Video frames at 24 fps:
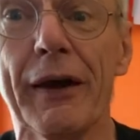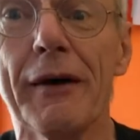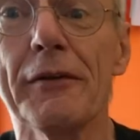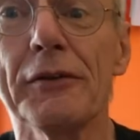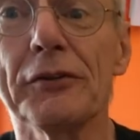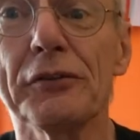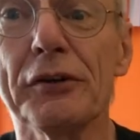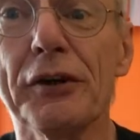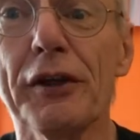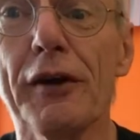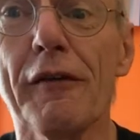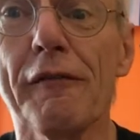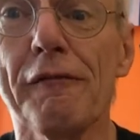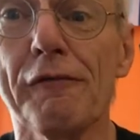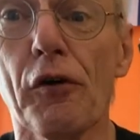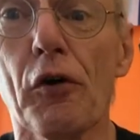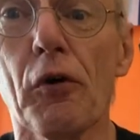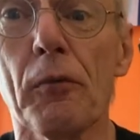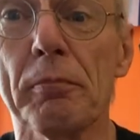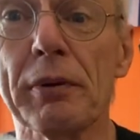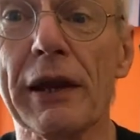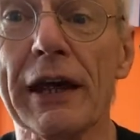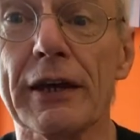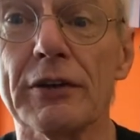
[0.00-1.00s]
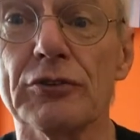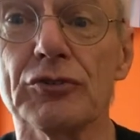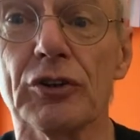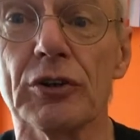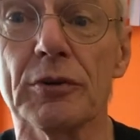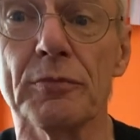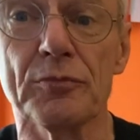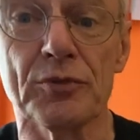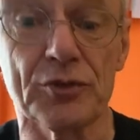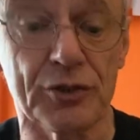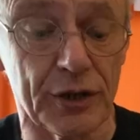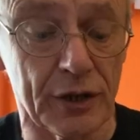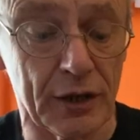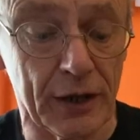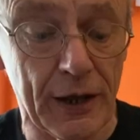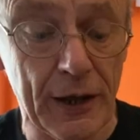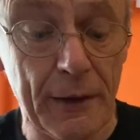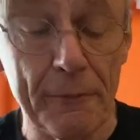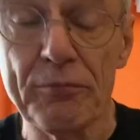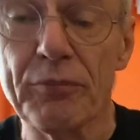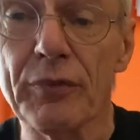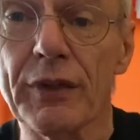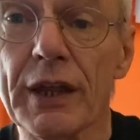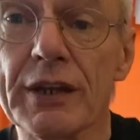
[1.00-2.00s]
three or four plectrums.
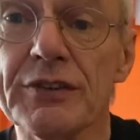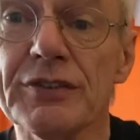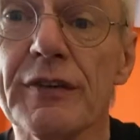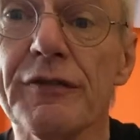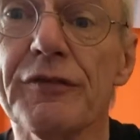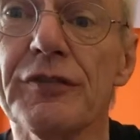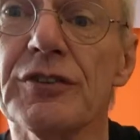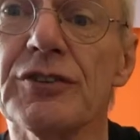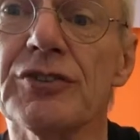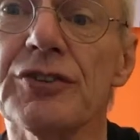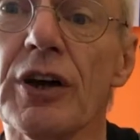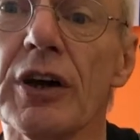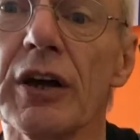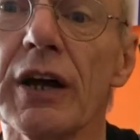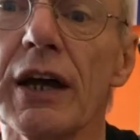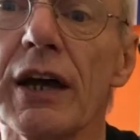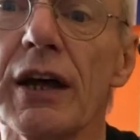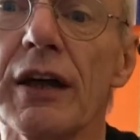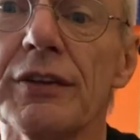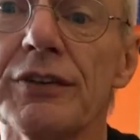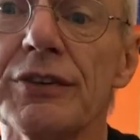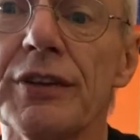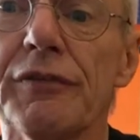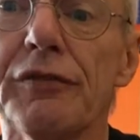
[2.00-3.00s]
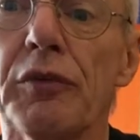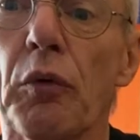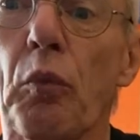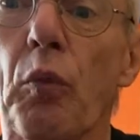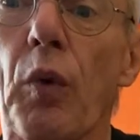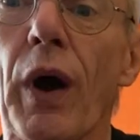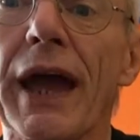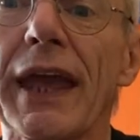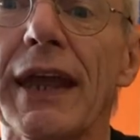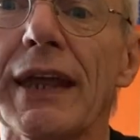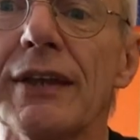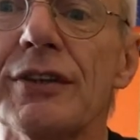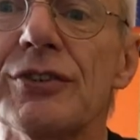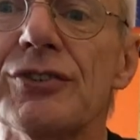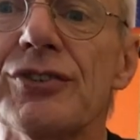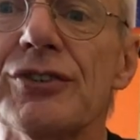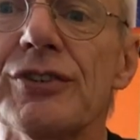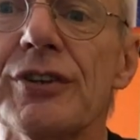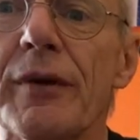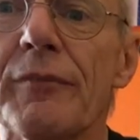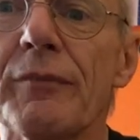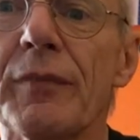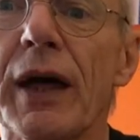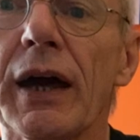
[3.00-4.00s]
They're different size, different
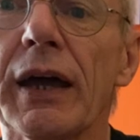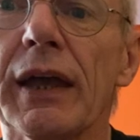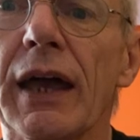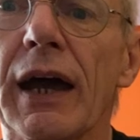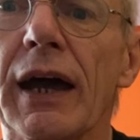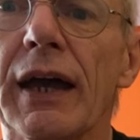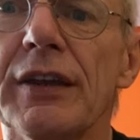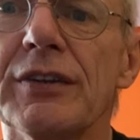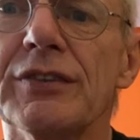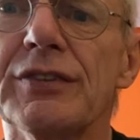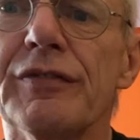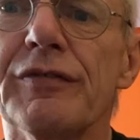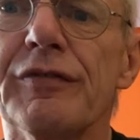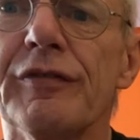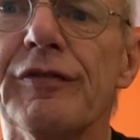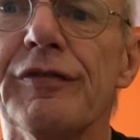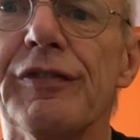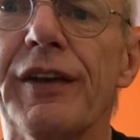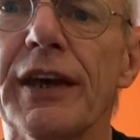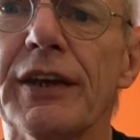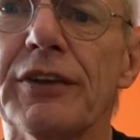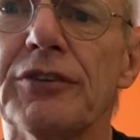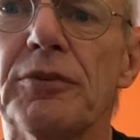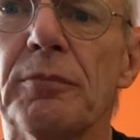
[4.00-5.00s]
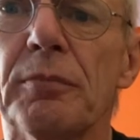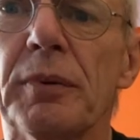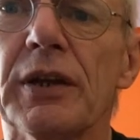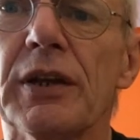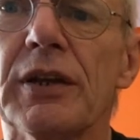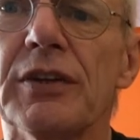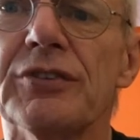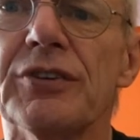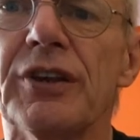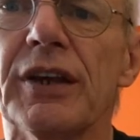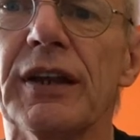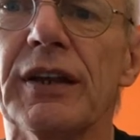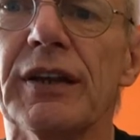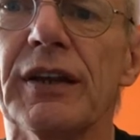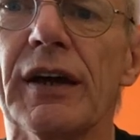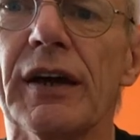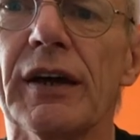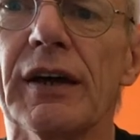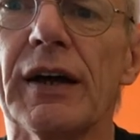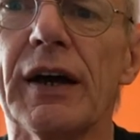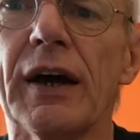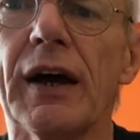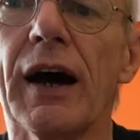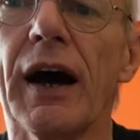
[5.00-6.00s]
weights, again, different flexibility.
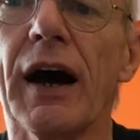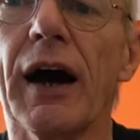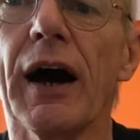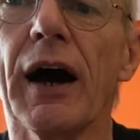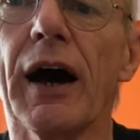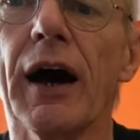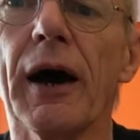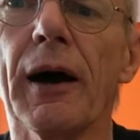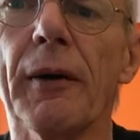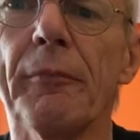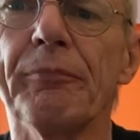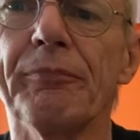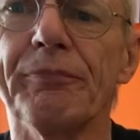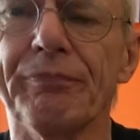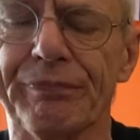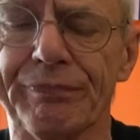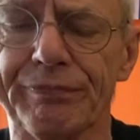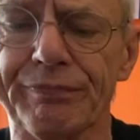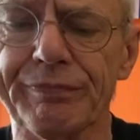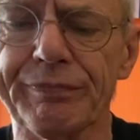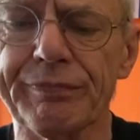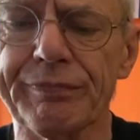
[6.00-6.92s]
Um,